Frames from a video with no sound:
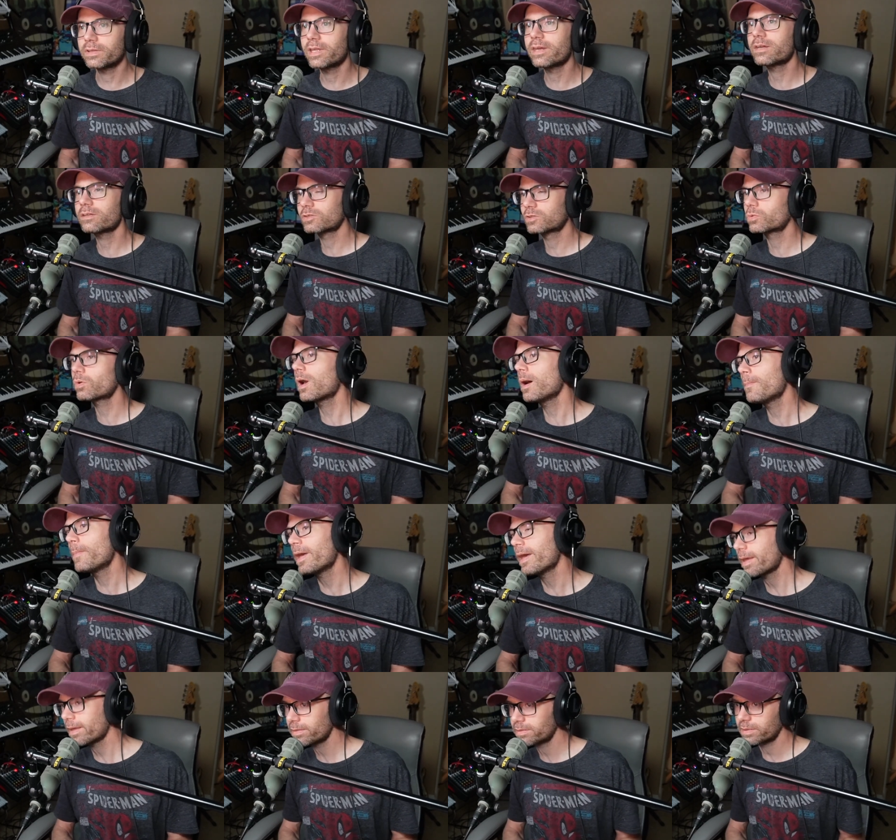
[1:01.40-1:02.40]
their drum
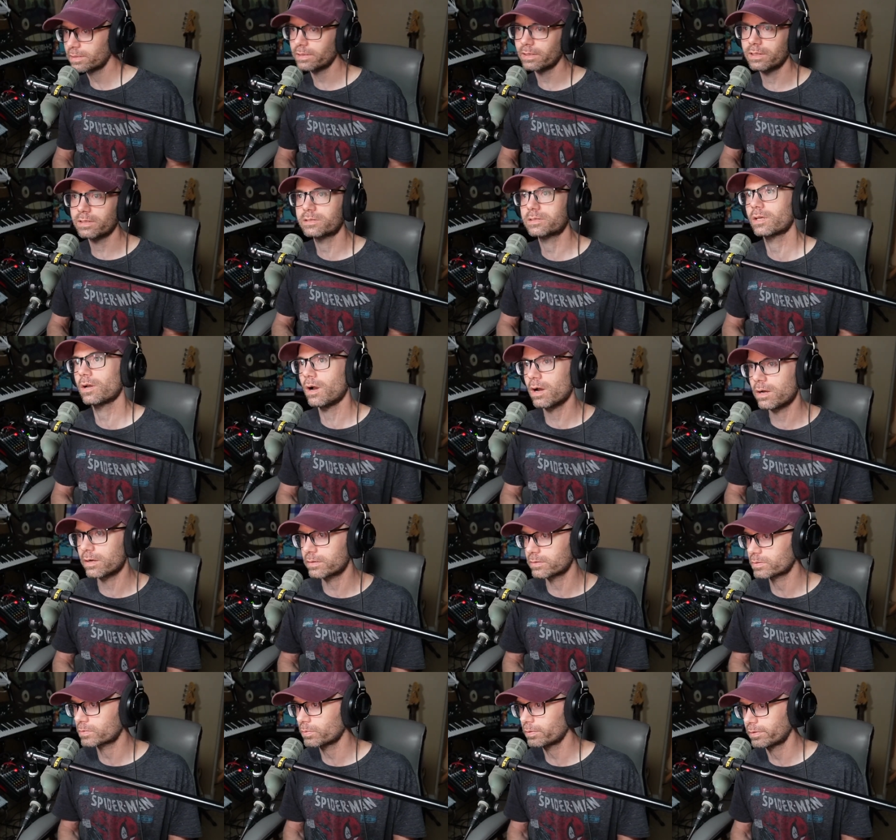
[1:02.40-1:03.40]
heads and
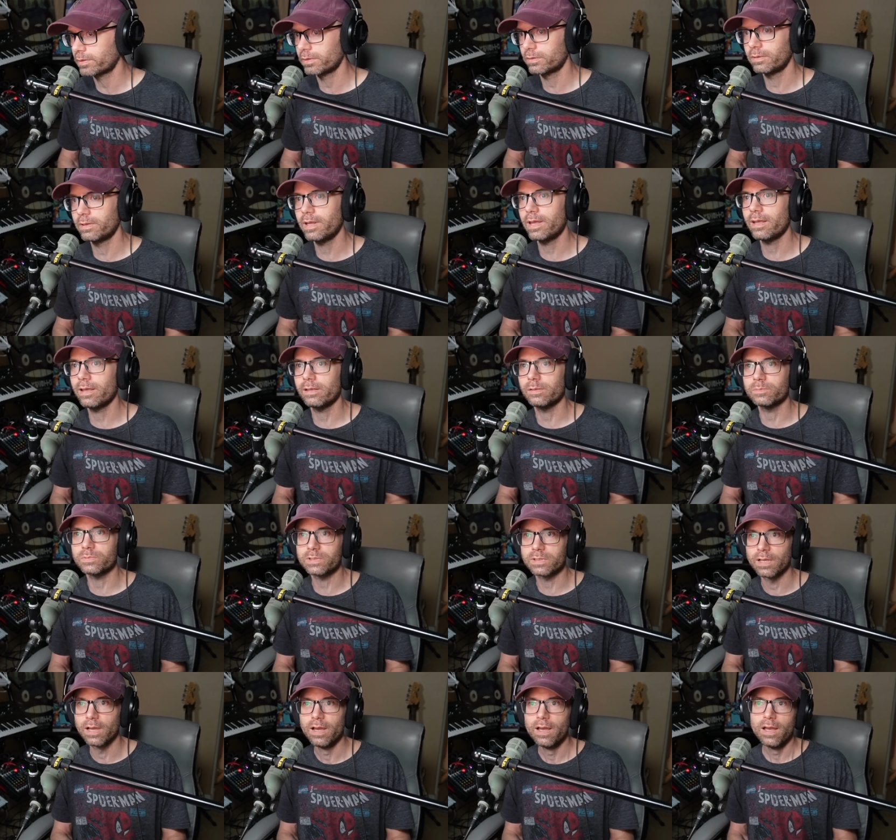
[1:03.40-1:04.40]
guitars with their names.